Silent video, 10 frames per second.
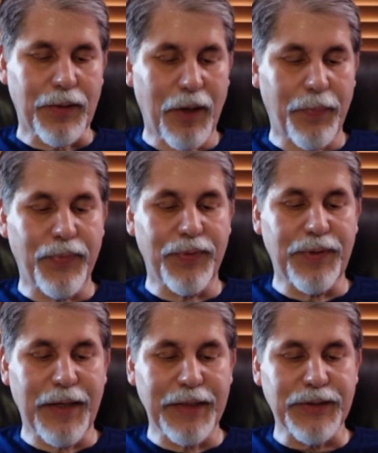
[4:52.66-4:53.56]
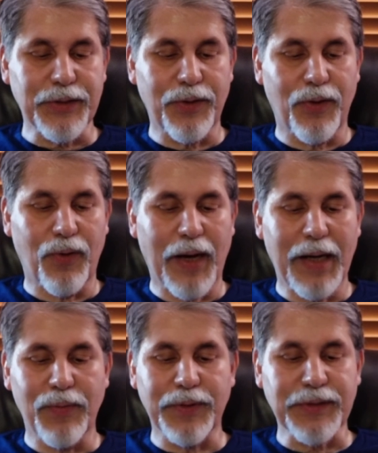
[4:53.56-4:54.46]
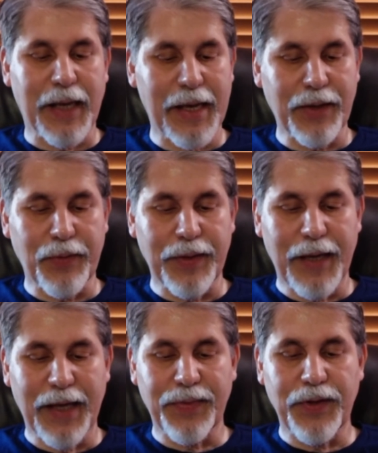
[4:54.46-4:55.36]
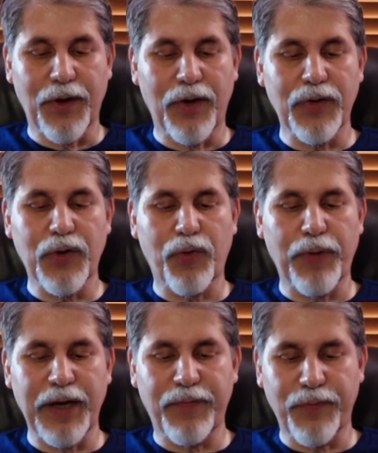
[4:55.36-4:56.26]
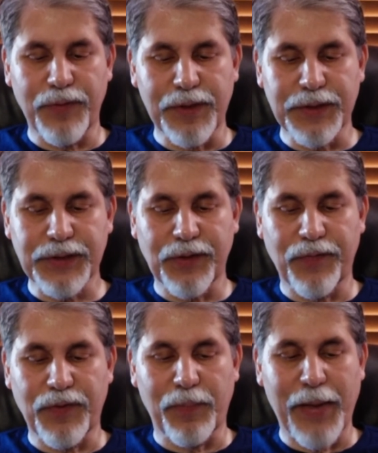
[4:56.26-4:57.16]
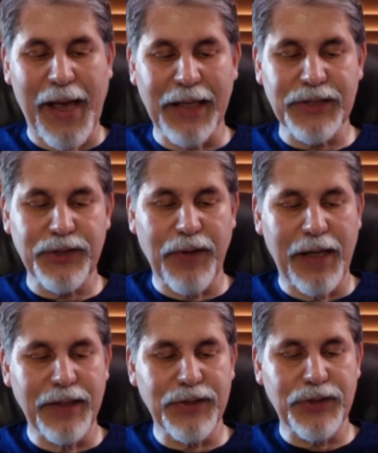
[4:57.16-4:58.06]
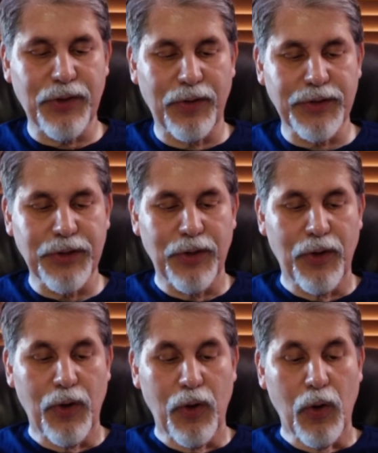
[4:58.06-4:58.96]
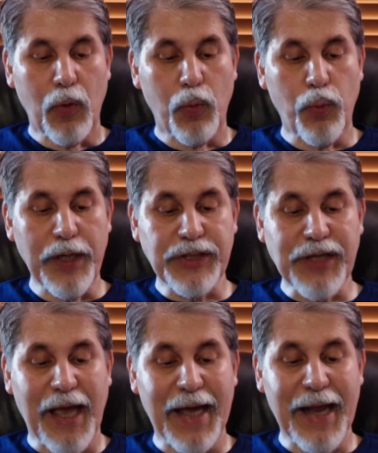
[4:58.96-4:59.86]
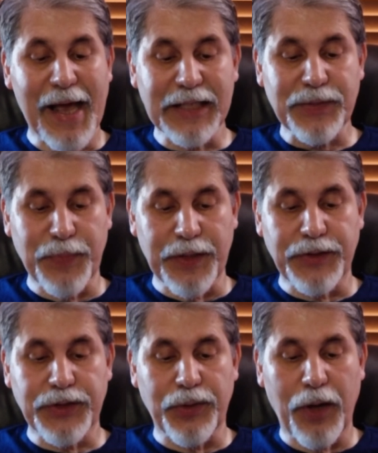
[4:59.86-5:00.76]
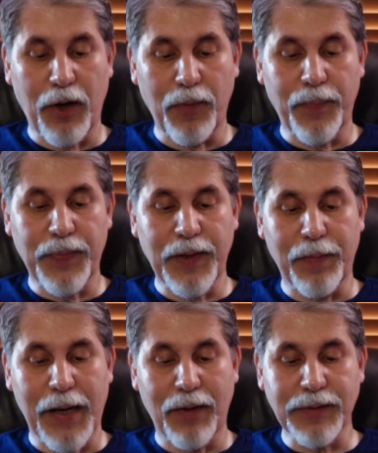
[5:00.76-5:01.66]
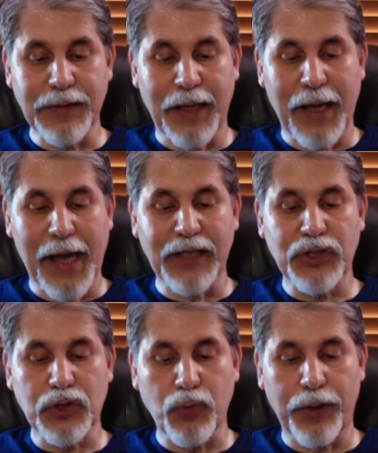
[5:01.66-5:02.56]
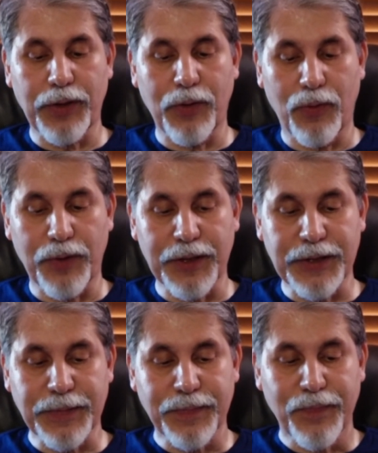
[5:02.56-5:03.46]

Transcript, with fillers: couple of days ago, I was angry at the ungratefulness of the pastor and his church, which had asked me to help them out at short notice.